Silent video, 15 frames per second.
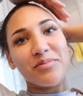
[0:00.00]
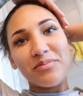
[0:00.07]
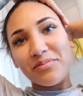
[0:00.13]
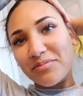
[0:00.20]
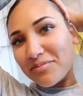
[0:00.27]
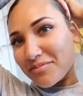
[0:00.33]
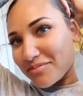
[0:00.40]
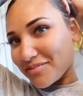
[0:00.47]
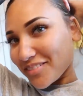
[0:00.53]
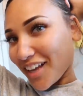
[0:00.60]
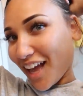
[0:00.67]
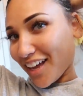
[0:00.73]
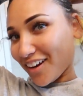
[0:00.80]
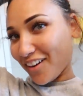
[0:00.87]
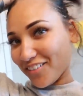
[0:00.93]
me too.
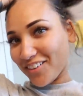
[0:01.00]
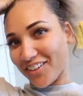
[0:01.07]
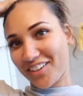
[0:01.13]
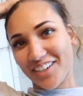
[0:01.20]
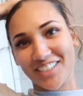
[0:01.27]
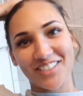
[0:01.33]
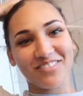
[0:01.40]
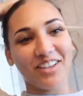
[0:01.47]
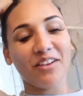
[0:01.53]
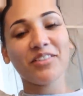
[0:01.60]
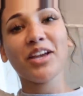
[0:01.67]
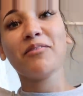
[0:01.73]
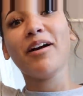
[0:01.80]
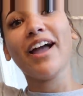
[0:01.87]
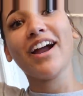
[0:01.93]
I don't look crispy. I'm getting
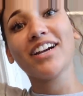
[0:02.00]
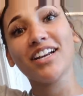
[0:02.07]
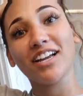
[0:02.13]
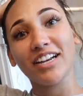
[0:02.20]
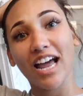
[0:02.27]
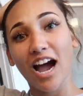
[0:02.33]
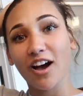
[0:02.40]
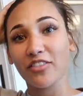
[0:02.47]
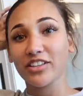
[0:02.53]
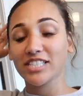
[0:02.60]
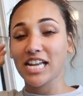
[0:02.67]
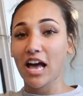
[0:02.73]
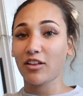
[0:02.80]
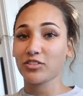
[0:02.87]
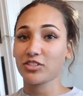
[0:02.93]
my hair done now. The
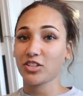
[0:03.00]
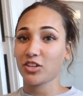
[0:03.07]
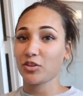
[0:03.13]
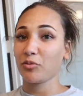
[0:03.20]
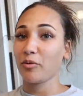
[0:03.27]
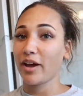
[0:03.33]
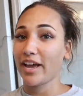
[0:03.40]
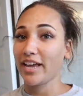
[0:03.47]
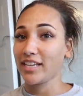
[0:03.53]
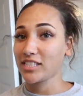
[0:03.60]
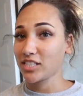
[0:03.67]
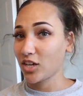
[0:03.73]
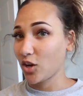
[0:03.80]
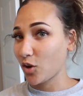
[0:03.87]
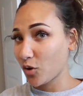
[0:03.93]
house is on the way,
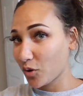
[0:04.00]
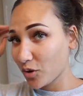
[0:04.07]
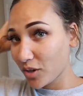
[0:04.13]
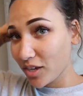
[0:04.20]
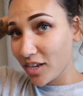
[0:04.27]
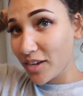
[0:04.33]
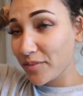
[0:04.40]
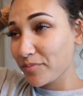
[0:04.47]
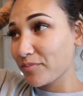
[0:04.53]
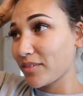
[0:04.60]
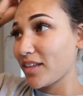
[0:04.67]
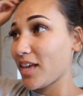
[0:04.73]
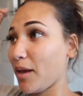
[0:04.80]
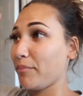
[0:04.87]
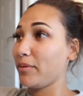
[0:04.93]
so
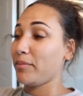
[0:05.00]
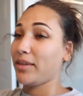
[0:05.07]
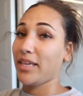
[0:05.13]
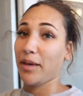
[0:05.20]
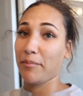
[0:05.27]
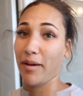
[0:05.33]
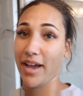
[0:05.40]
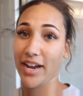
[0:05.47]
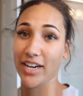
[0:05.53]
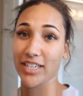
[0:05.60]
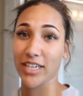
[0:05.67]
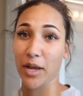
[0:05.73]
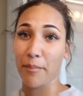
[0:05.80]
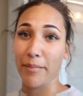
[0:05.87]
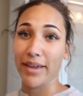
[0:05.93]
I'm gonna be getting my hair
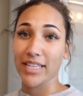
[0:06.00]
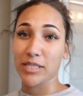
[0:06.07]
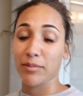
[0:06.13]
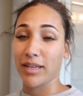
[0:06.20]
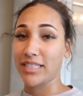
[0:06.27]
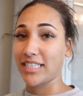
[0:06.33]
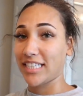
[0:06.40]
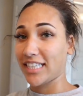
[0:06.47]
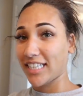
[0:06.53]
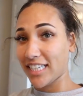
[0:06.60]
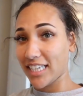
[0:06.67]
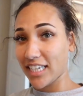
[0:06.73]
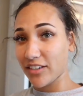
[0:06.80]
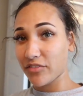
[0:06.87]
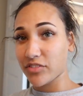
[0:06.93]
done. Babe's about to
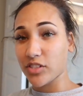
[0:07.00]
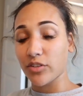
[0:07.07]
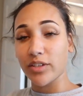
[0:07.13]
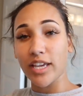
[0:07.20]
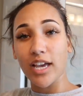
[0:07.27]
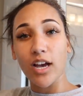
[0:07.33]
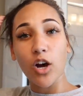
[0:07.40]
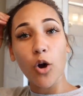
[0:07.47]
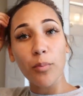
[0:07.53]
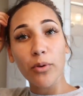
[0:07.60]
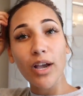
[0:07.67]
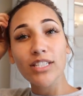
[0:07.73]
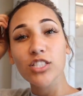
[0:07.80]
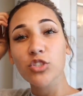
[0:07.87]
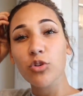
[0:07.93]
leave. So yeah, I hope you
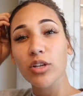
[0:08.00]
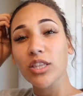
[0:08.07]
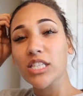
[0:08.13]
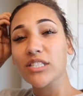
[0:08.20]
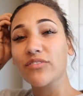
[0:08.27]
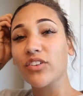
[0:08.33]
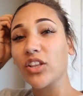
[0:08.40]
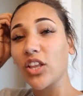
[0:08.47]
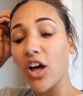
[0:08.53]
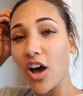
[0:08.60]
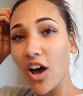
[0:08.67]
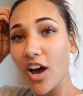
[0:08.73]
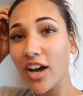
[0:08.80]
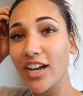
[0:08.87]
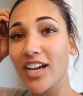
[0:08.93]
guys enjoyed this
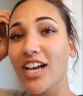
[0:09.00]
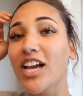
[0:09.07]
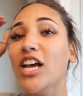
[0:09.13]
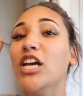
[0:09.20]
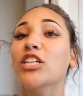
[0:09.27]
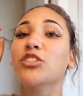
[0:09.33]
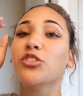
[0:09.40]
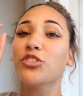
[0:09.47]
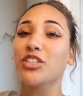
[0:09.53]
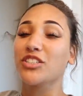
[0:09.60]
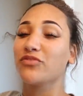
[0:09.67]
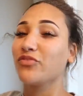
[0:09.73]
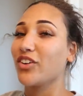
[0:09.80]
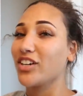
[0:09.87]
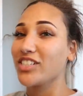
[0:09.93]
vlog. Junior's
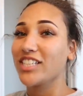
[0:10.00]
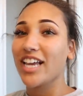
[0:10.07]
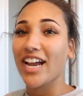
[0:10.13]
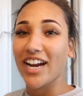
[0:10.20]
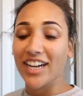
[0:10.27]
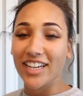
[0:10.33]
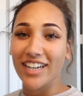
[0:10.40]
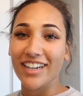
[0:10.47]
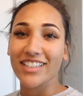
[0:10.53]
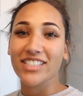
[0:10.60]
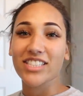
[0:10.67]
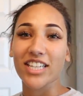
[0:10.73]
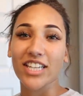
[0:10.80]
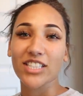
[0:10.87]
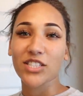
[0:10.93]
first haircut.
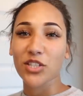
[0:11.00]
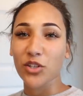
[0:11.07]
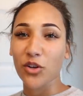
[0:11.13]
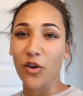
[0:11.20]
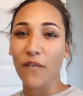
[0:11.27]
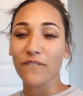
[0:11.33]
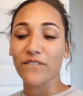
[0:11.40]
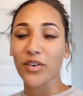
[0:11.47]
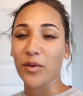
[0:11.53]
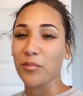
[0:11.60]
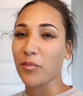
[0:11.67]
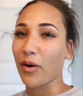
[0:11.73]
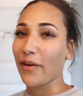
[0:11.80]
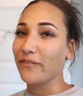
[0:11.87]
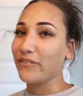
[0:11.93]
Stay tuned for
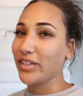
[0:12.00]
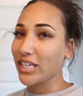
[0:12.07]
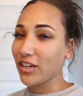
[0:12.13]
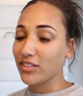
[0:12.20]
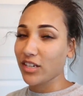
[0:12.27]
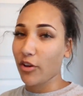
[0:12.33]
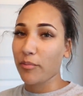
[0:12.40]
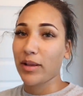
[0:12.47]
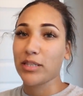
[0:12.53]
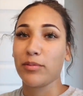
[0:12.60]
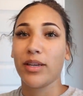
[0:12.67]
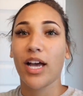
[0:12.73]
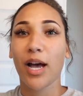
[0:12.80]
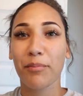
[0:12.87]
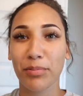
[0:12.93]
more videos. I'm about to be
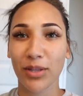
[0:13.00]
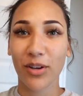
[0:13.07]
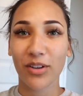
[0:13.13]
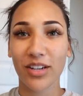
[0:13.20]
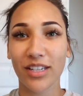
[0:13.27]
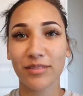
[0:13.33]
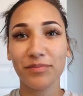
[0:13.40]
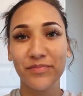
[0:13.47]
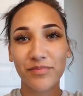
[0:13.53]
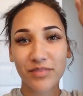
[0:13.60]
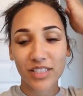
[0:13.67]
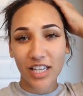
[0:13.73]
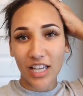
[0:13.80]
uploading.